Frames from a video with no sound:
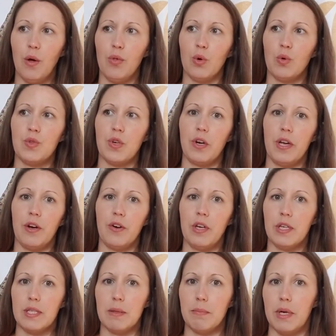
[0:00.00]
those are
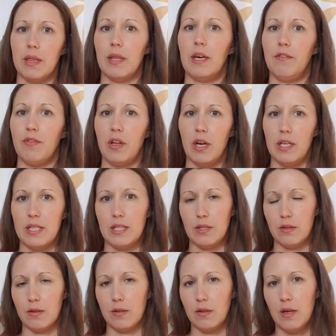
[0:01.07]
areas in my life that I
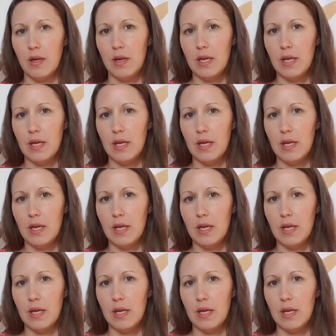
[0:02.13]
still